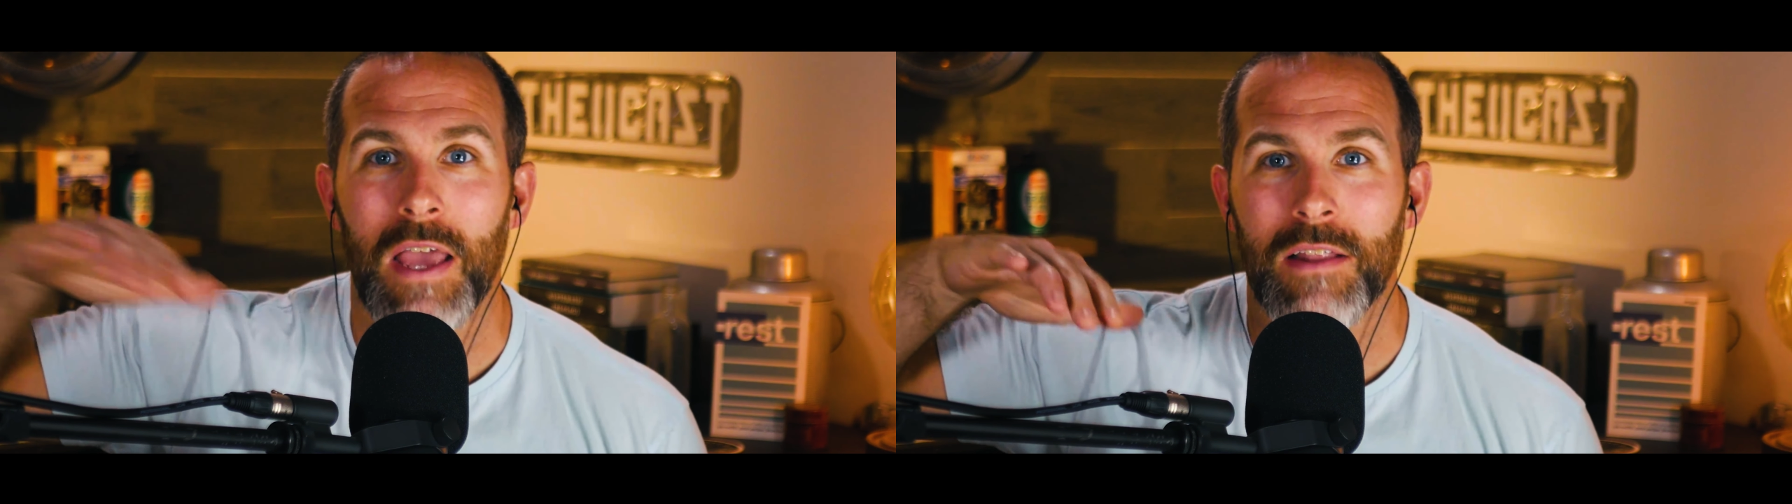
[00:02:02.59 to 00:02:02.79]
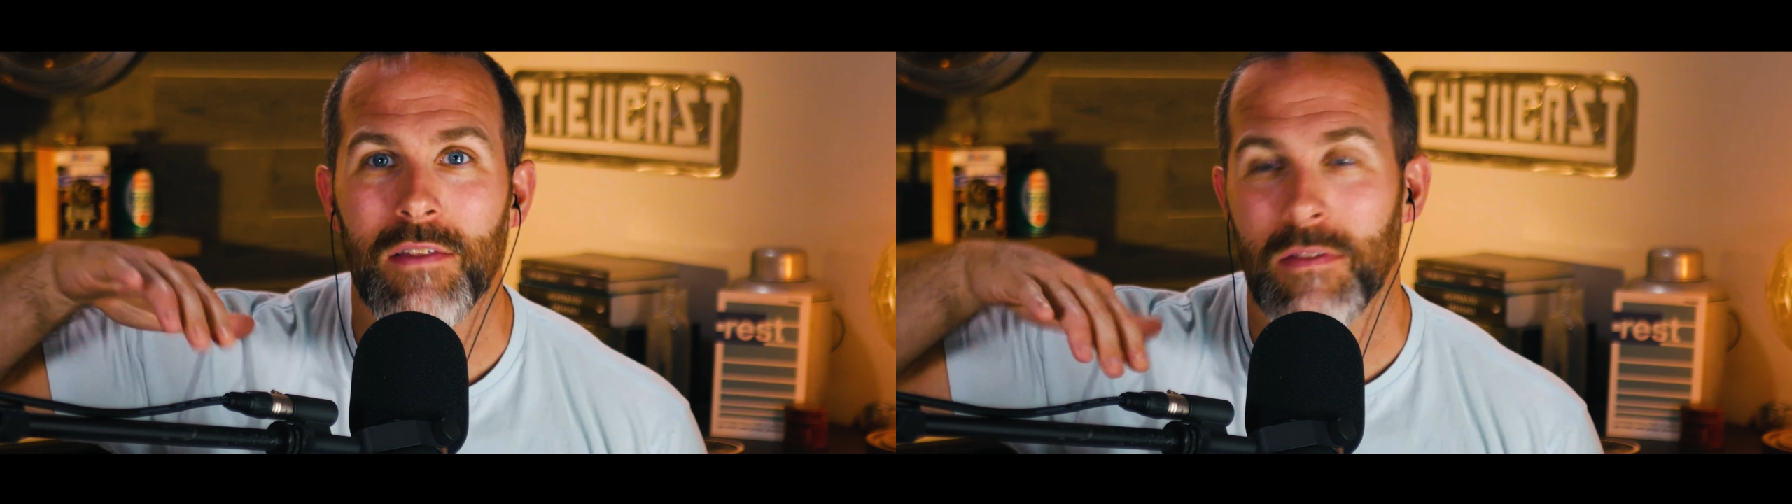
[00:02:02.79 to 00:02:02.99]

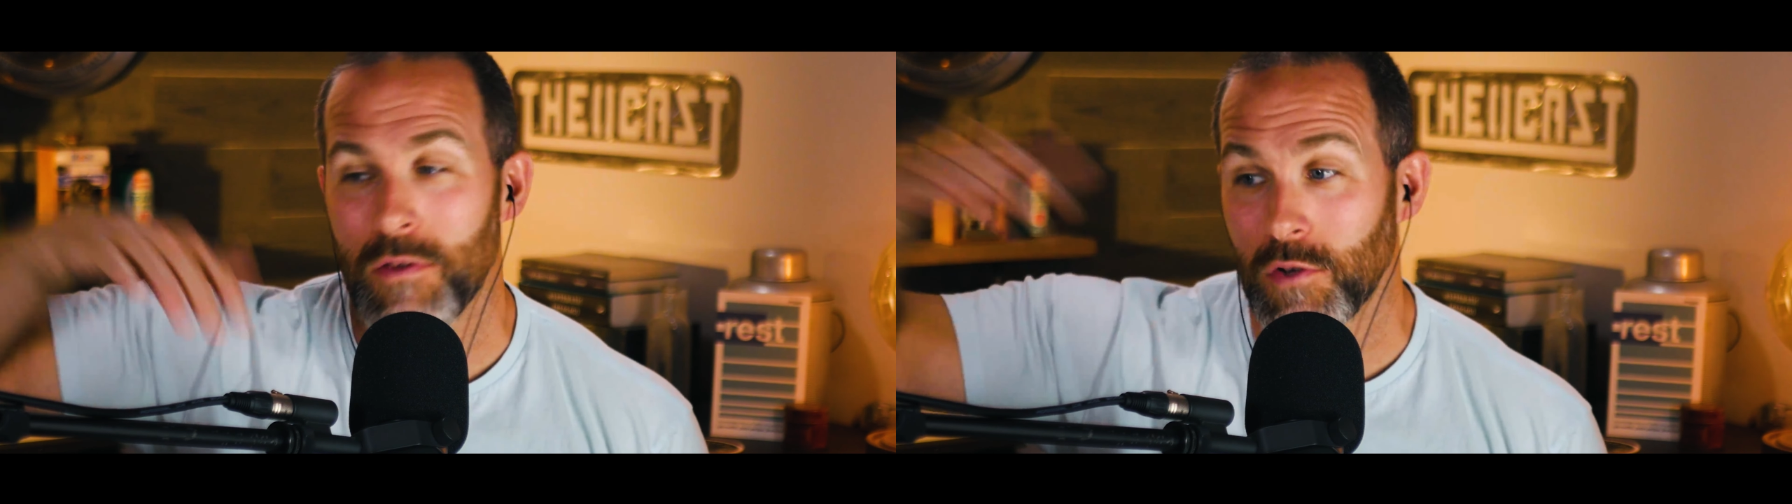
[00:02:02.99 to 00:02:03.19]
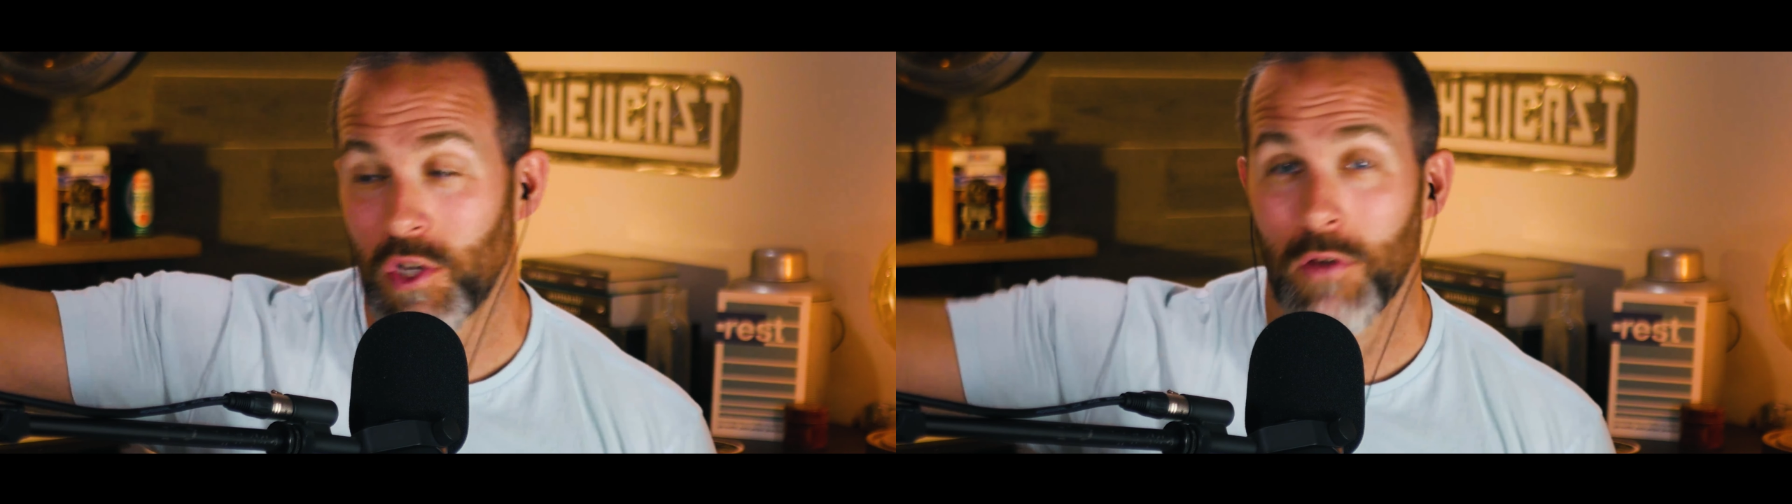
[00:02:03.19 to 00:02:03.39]
and
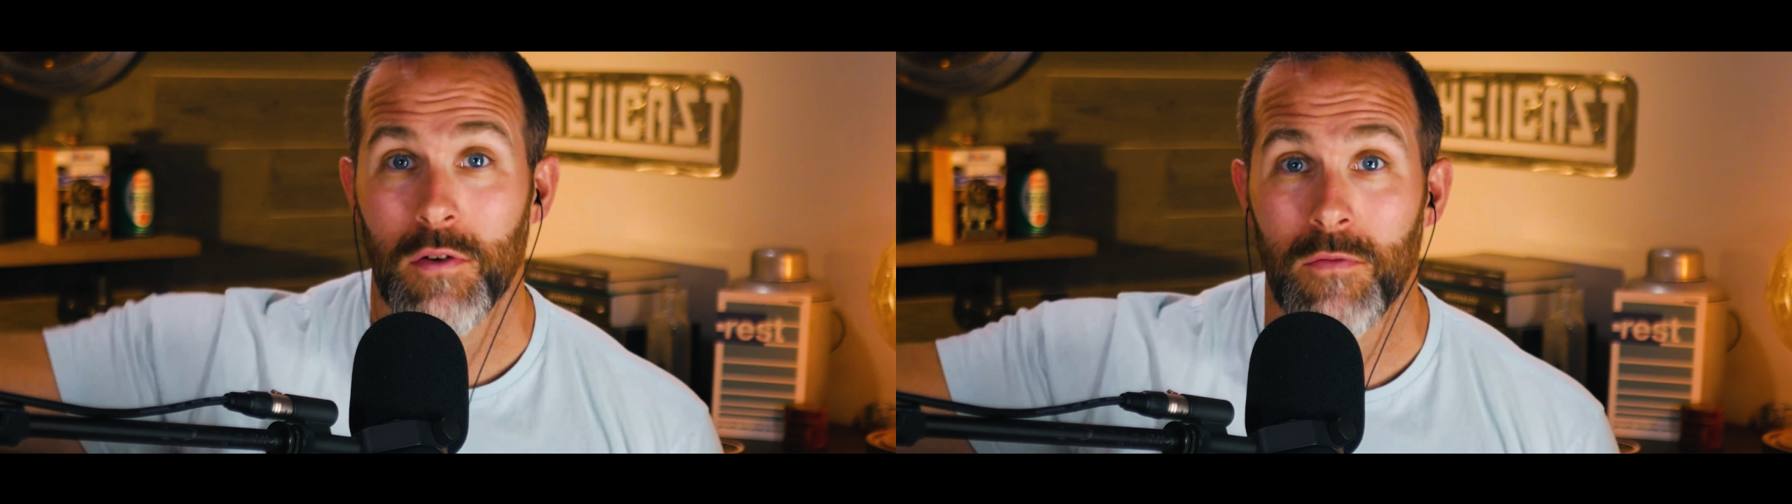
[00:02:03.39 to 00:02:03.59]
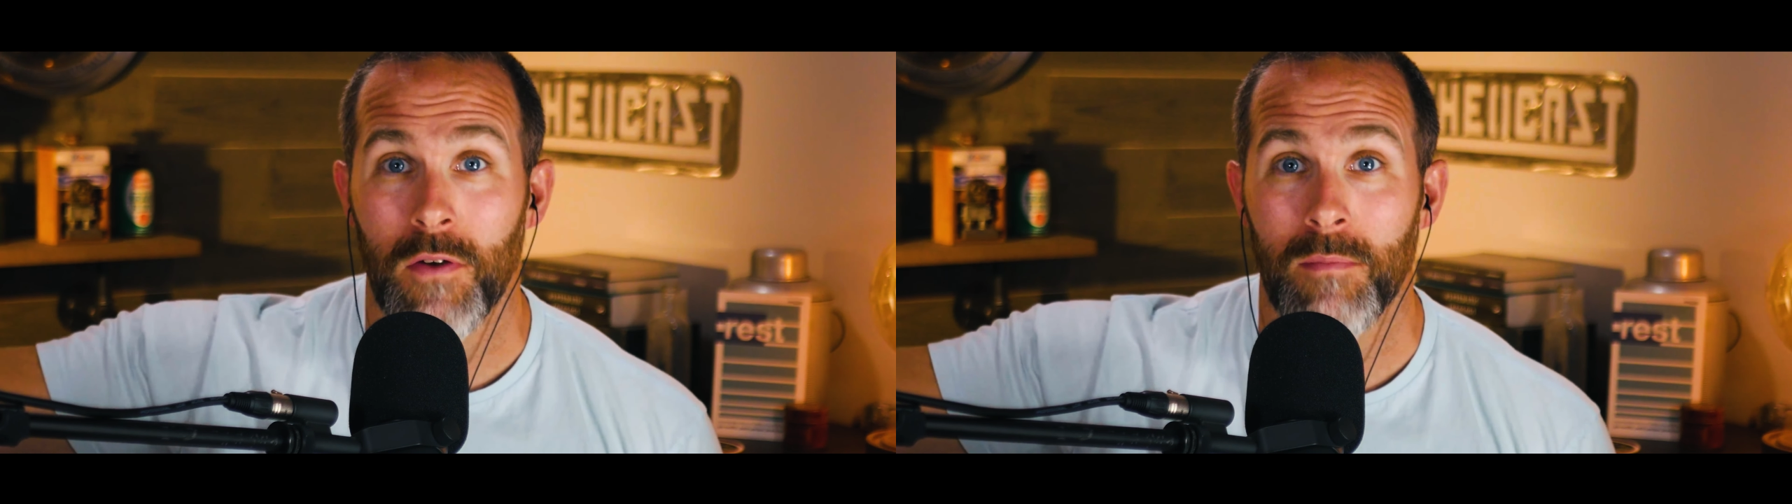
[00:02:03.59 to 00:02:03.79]
you're
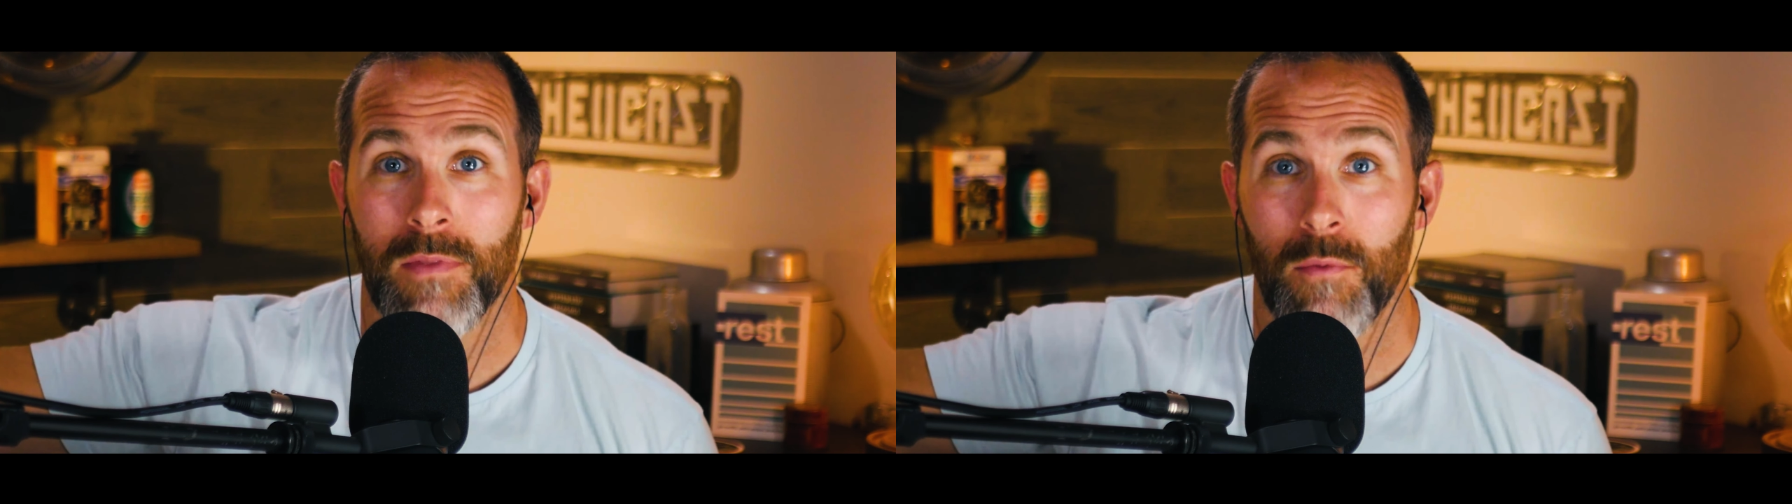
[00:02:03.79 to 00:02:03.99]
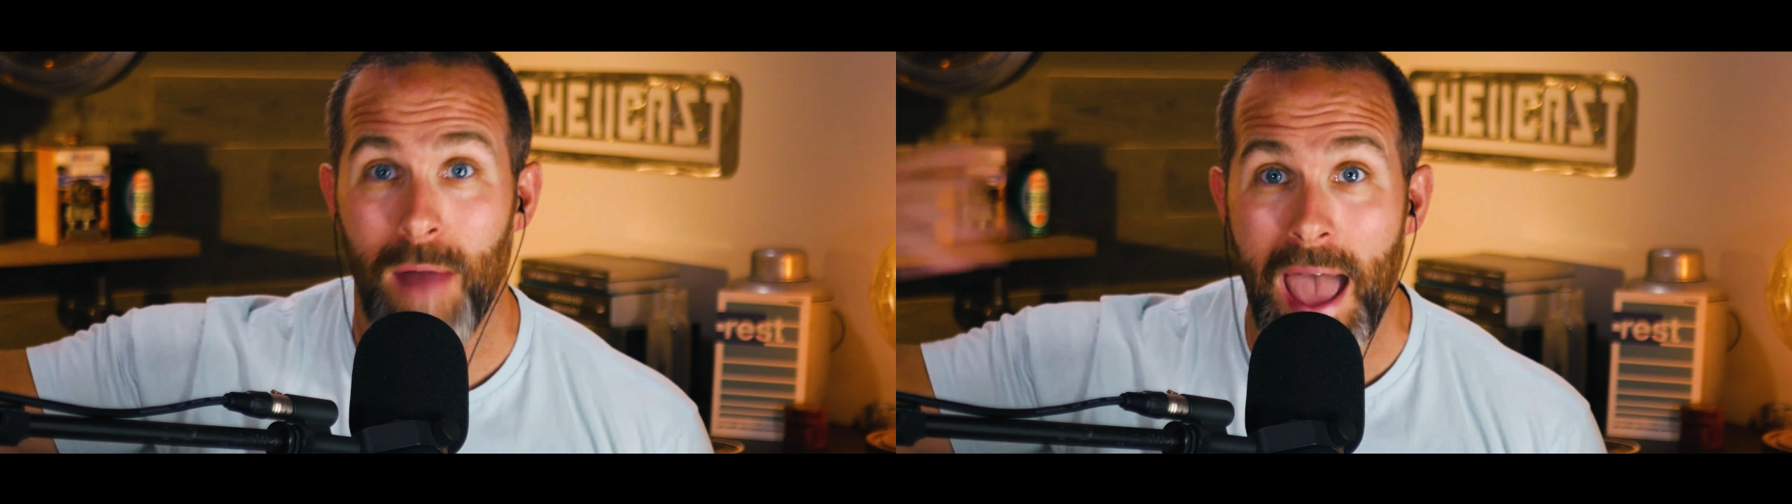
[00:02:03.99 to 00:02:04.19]
sheltered from
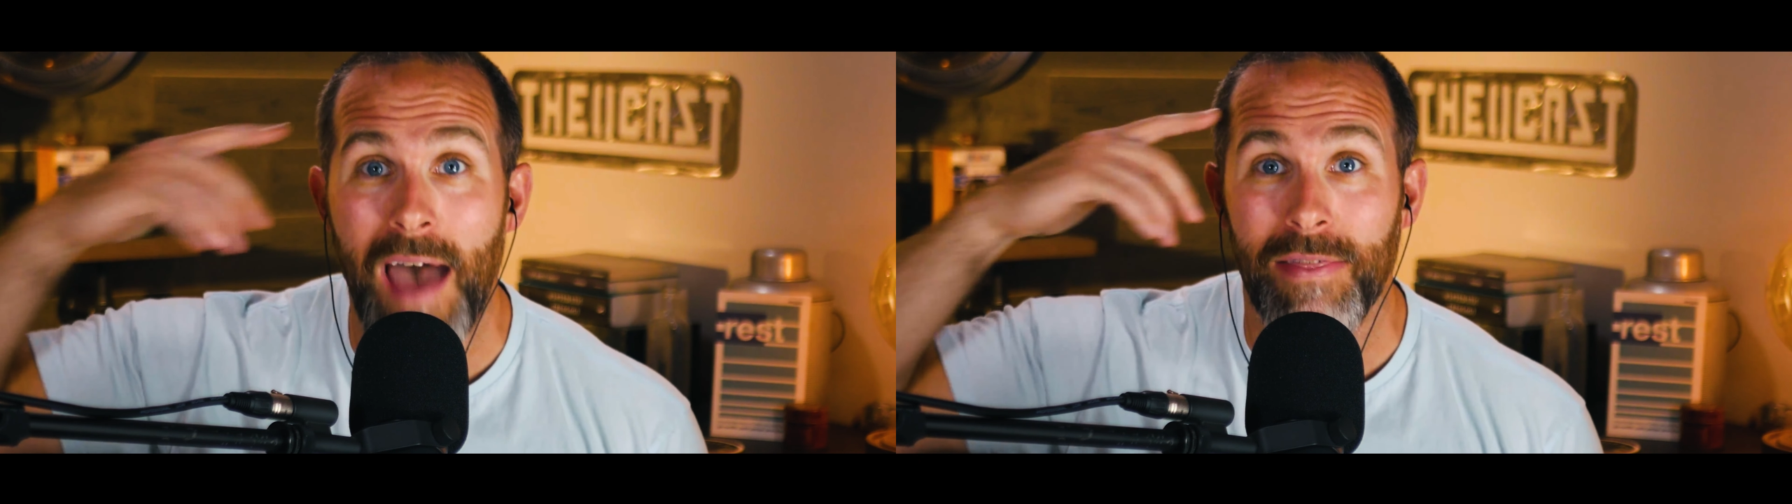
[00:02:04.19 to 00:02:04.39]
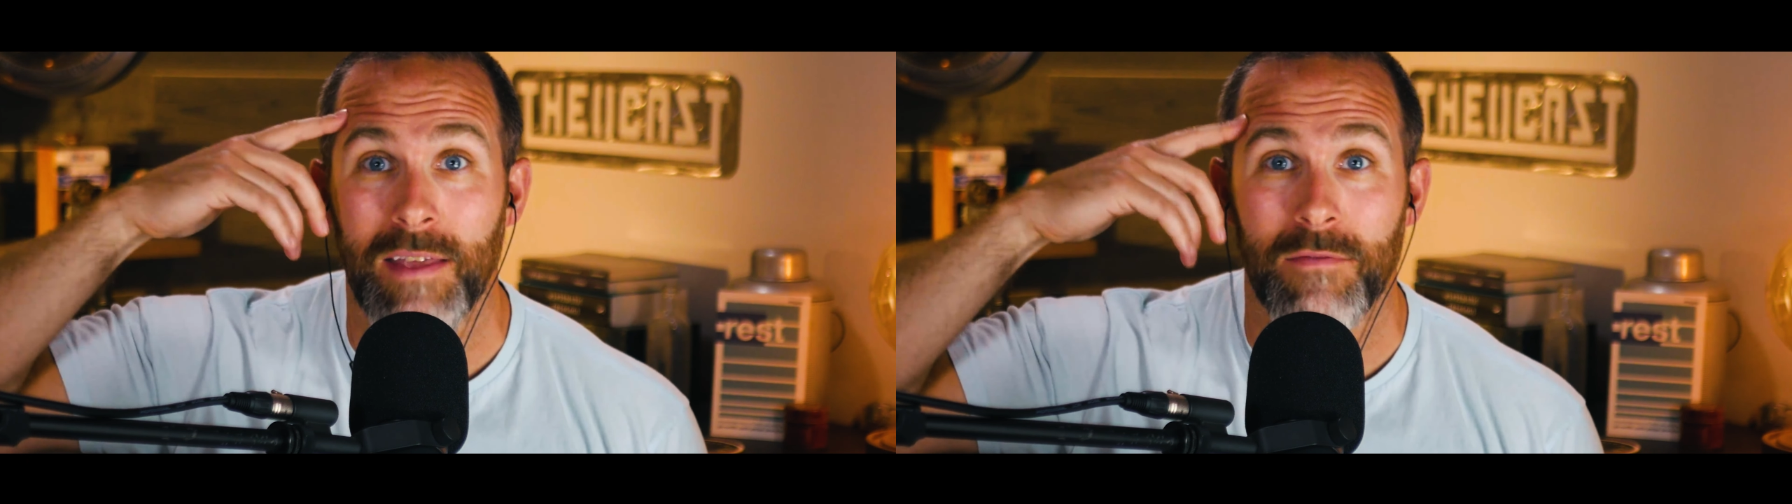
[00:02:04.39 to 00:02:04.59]
the
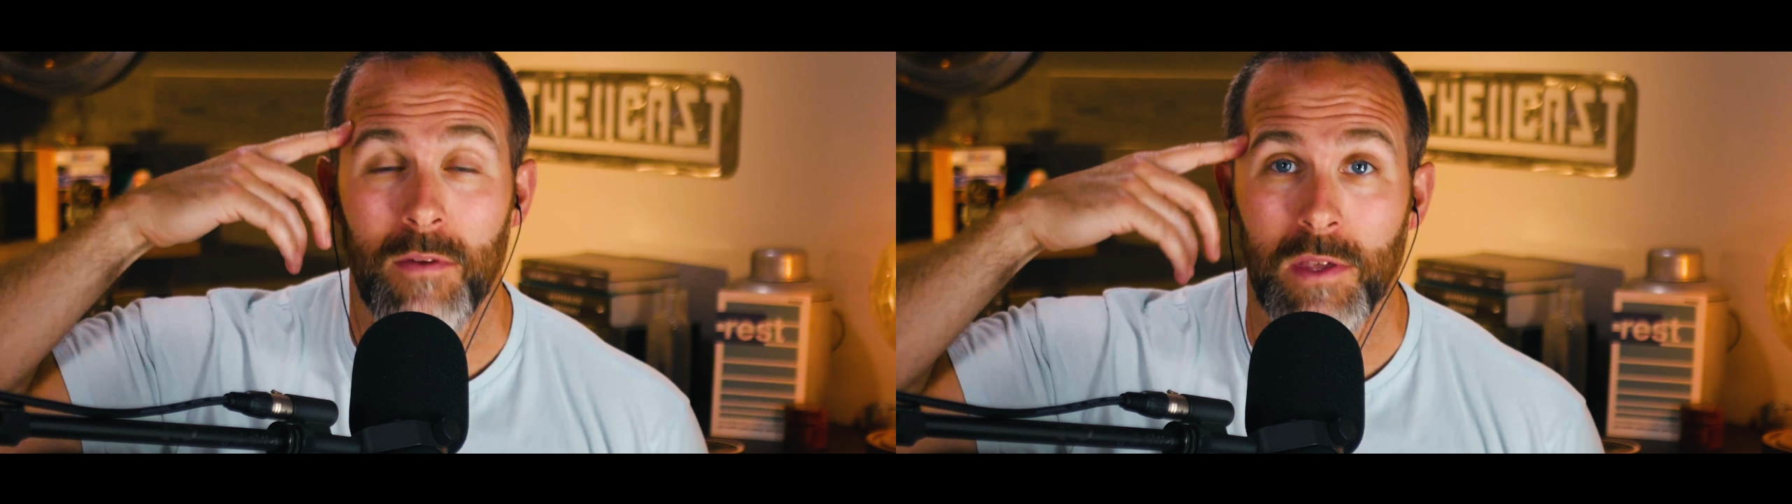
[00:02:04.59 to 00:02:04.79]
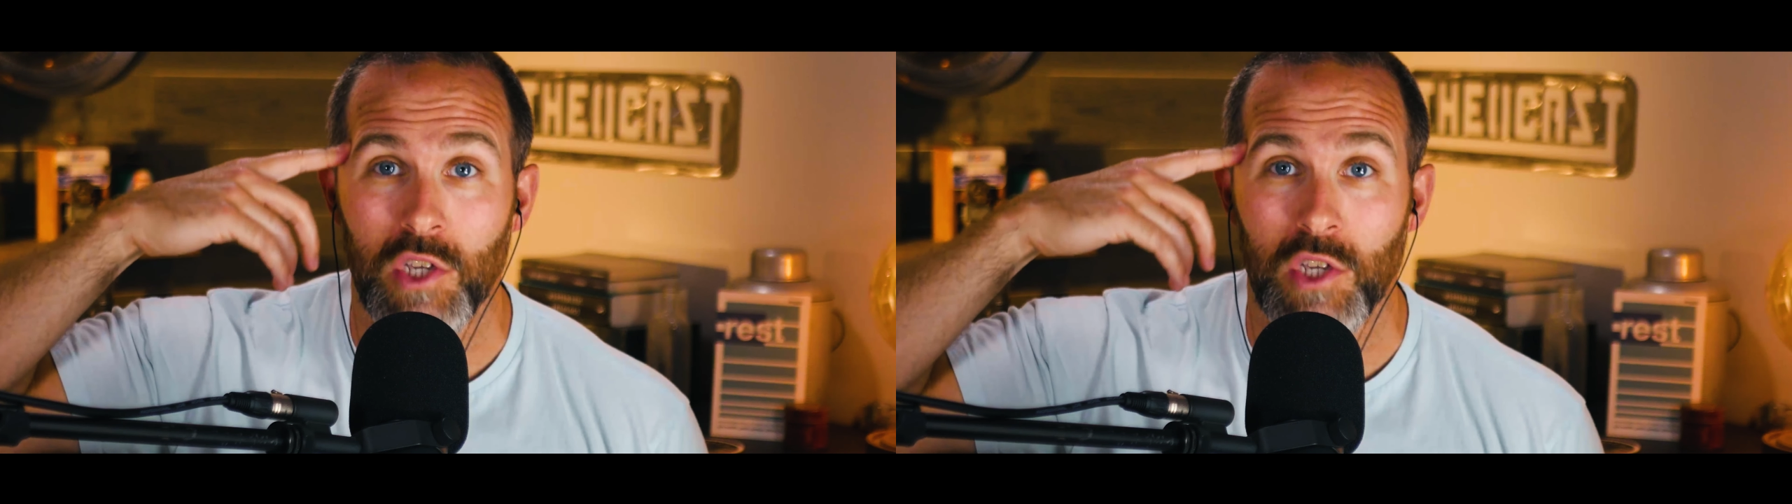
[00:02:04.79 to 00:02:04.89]
wrath and from the